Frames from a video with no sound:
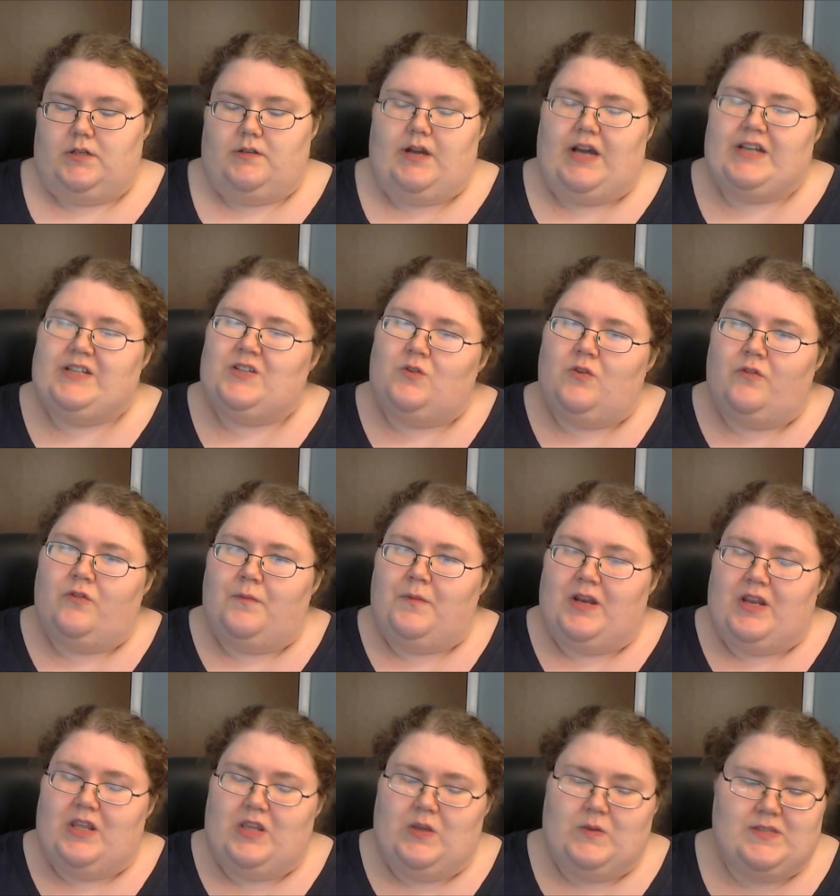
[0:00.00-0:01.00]
don't know if I'm
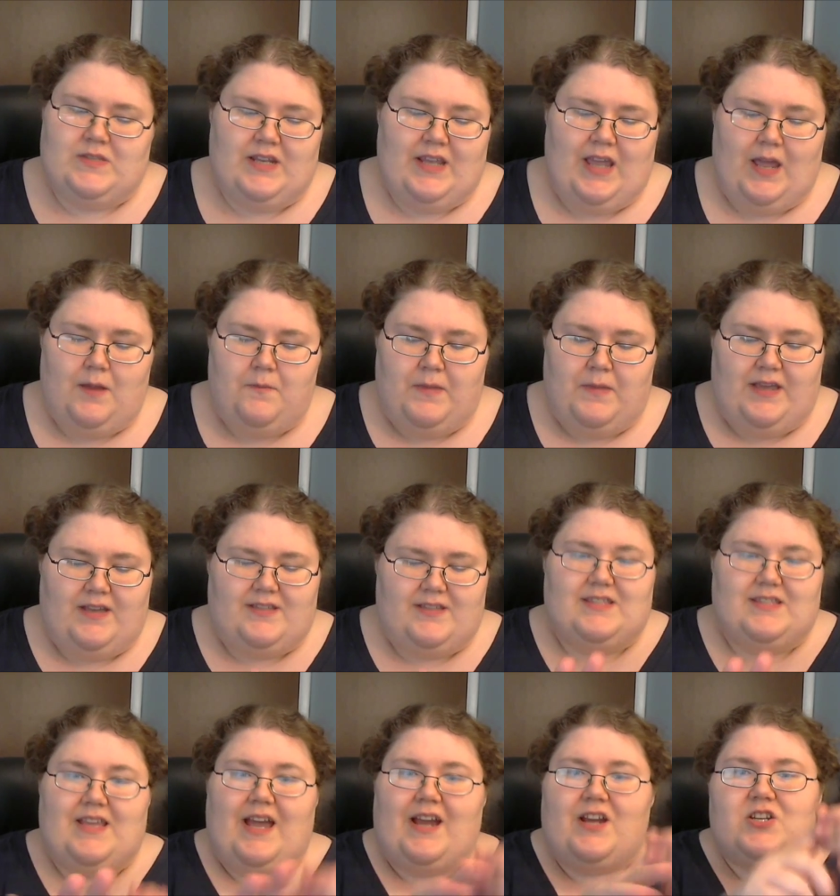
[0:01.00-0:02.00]
going to use it again because
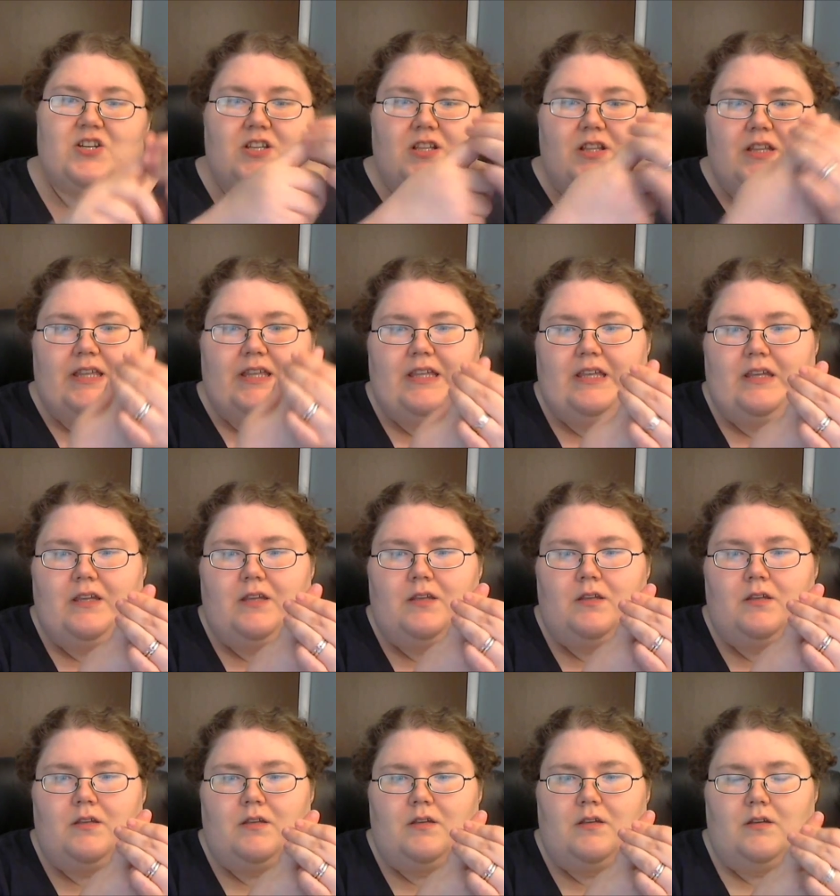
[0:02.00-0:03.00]
it's actually.
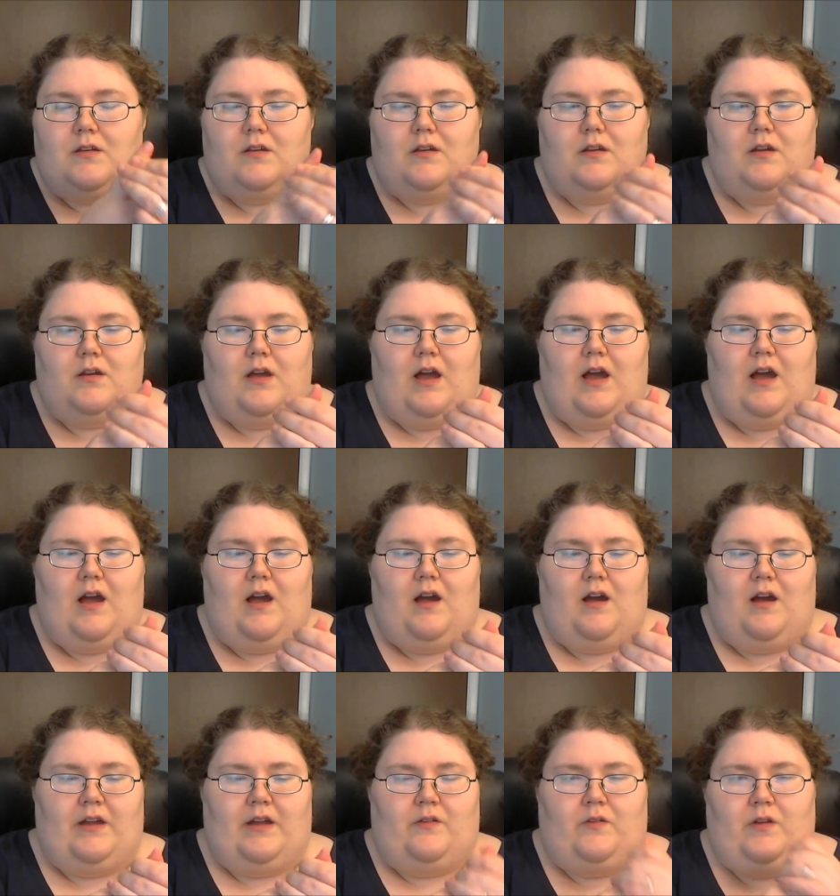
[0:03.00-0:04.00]

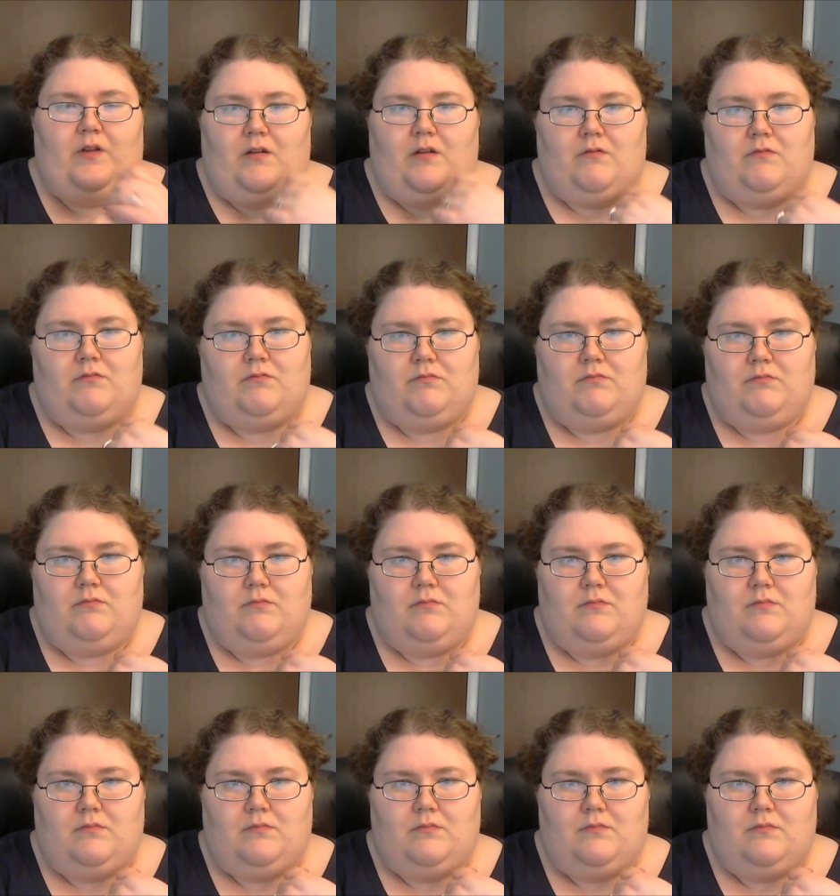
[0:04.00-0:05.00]
I don't know.
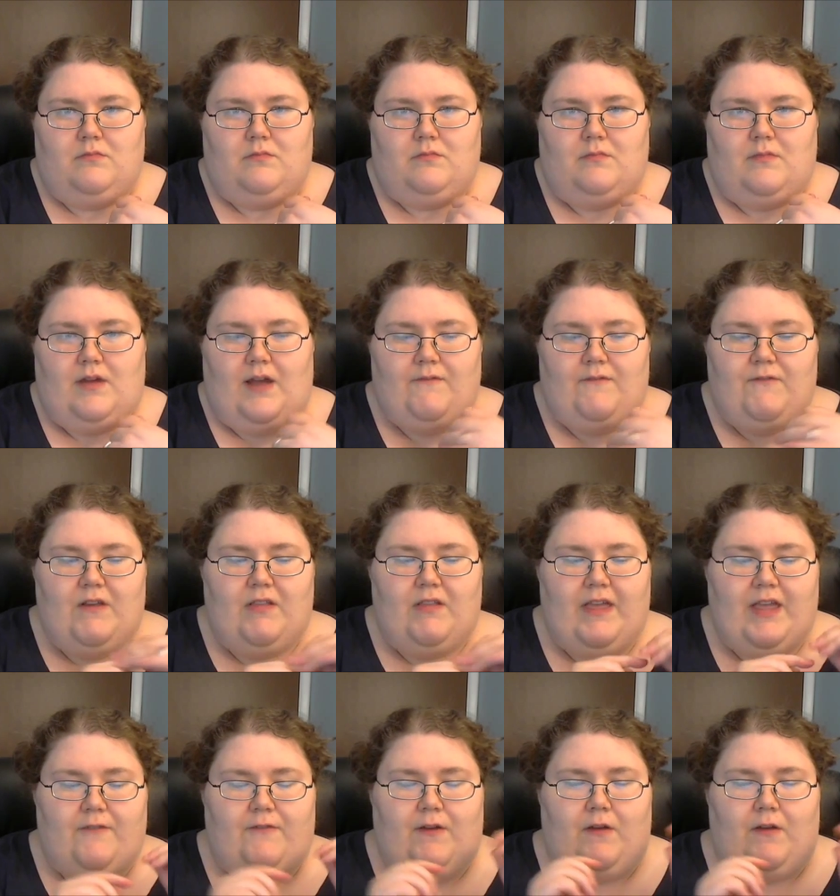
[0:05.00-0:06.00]
I feel
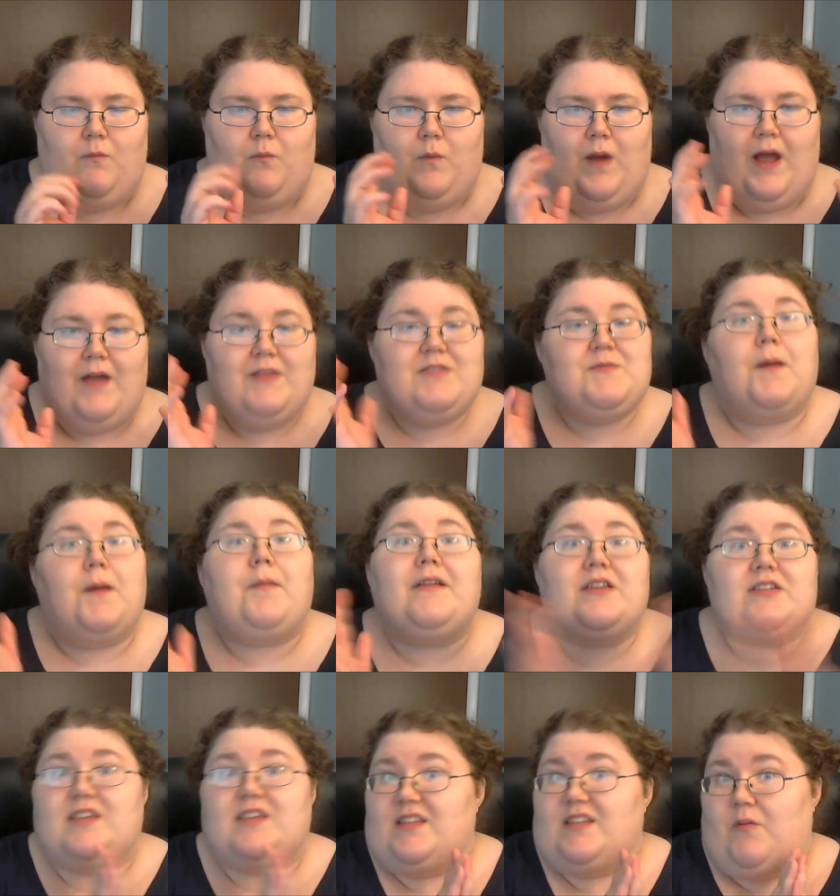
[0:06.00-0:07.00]
like if I. It's probably
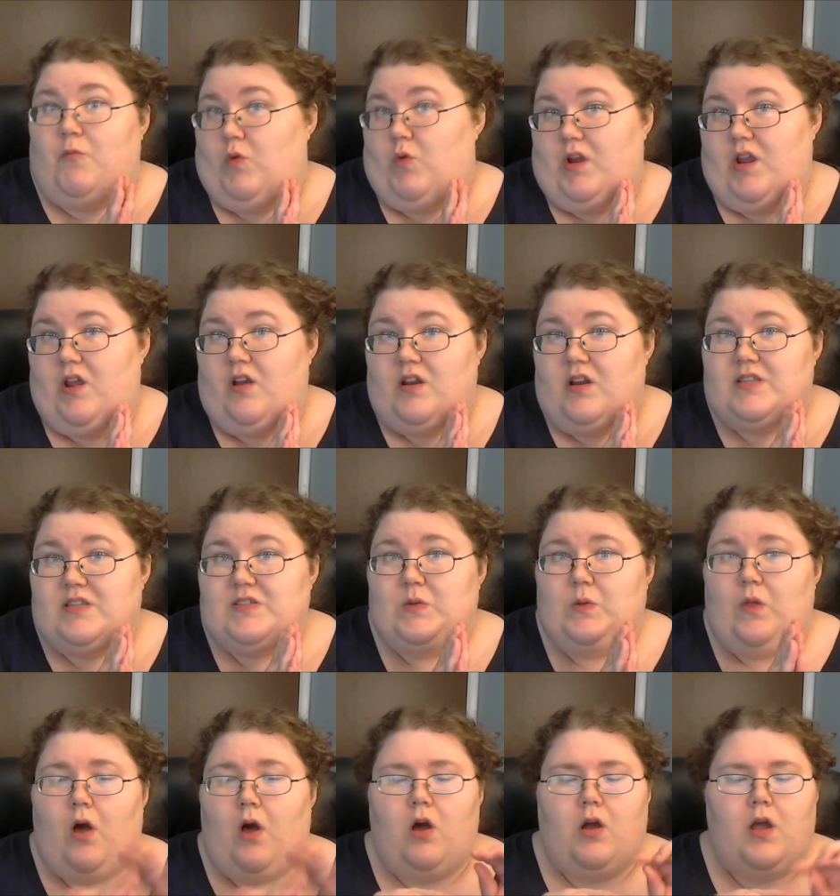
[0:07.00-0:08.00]
just because I'm working on it too
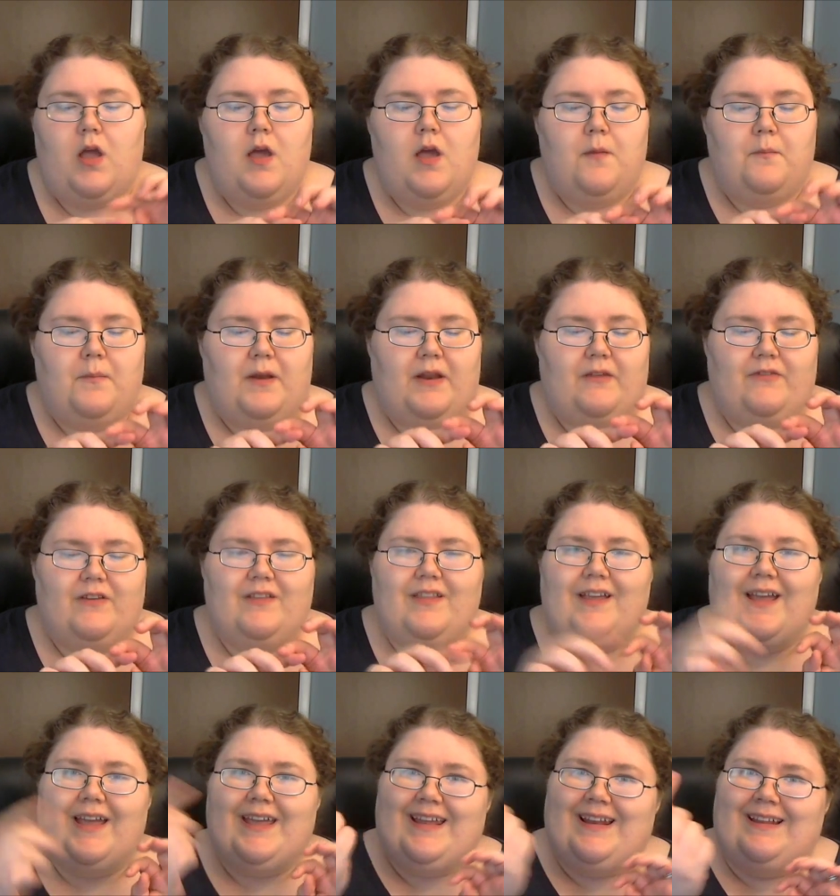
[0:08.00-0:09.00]
long, but I feel
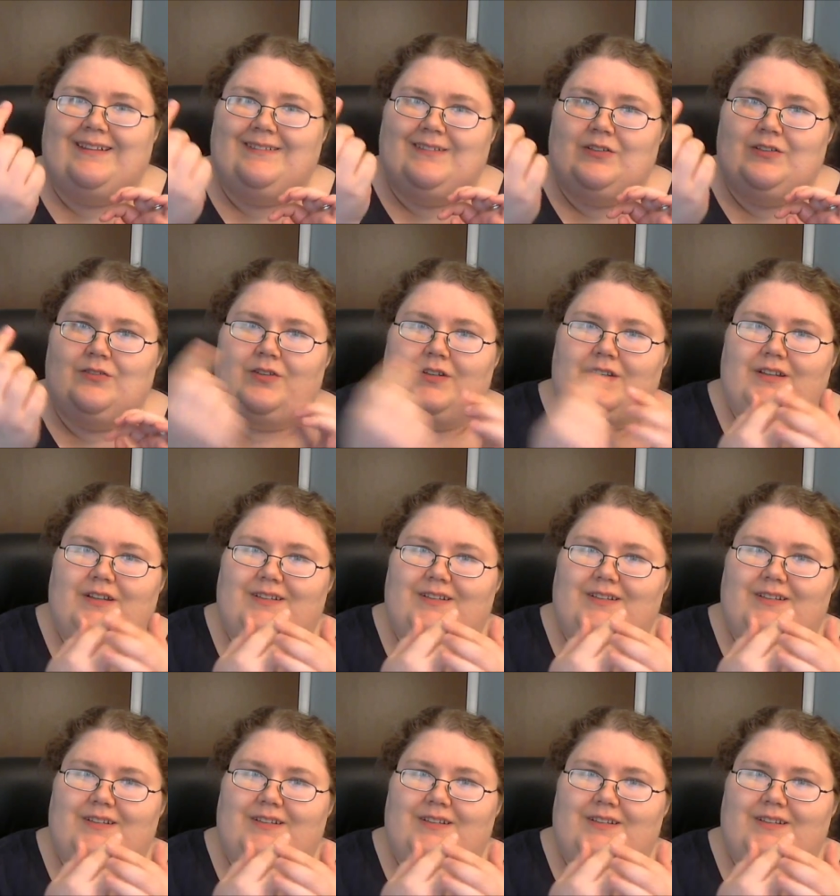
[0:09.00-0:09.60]
like I get a little.